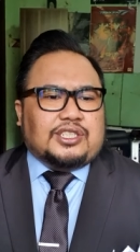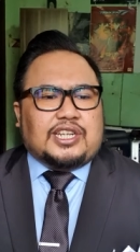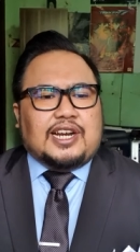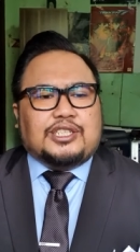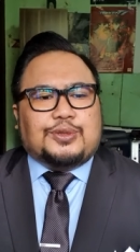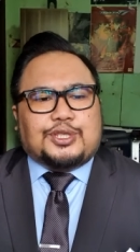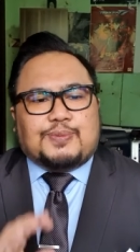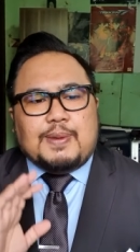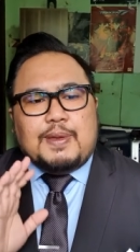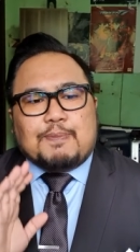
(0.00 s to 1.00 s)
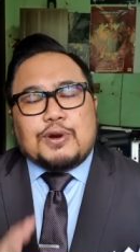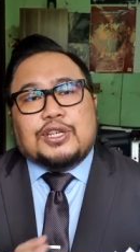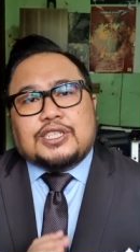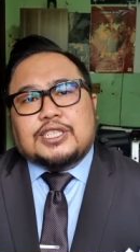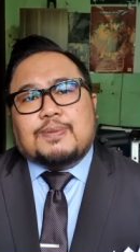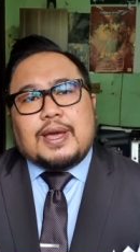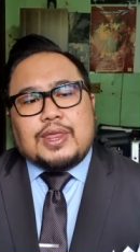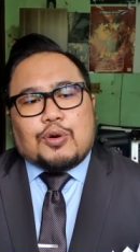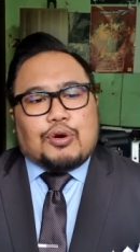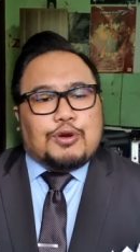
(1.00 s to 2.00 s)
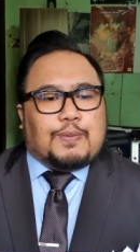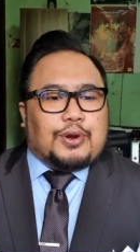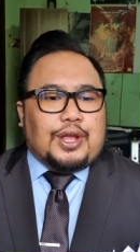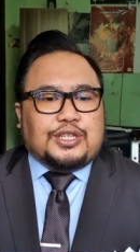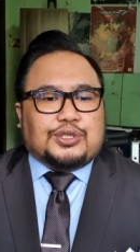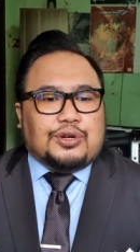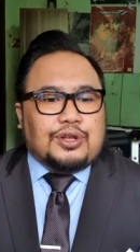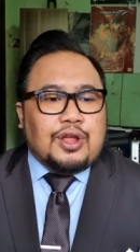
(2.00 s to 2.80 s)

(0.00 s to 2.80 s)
shares which may be purchased by the corporation